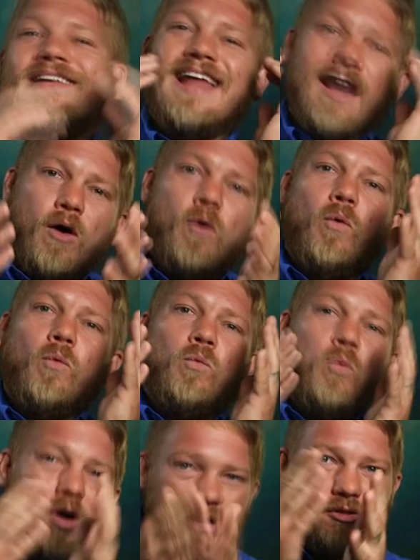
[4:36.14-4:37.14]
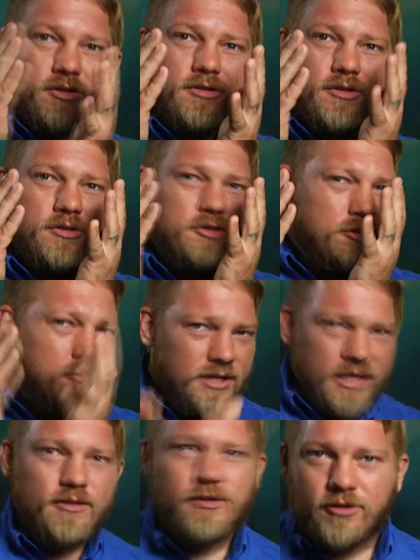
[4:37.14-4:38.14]
Now, what do you
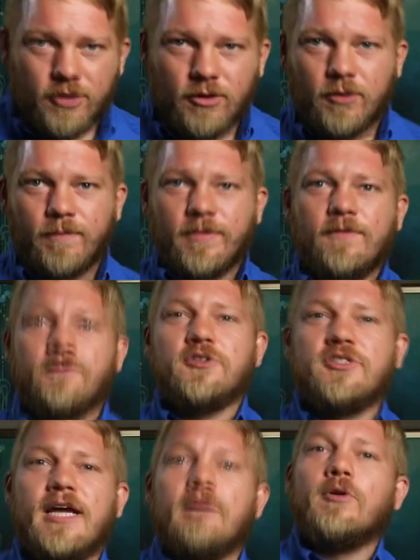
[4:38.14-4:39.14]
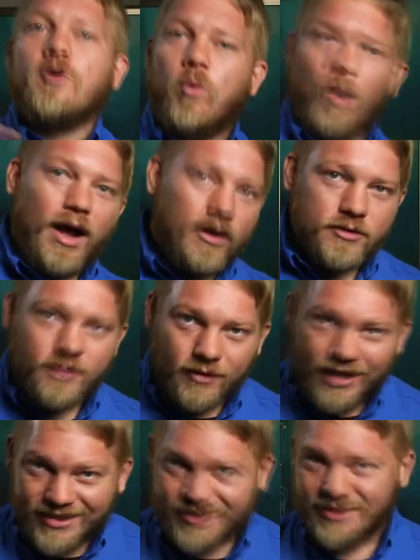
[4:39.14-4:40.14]
need to do if your state requires a
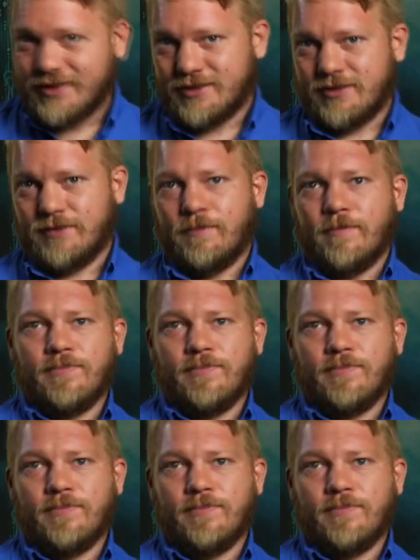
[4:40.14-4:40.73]
license?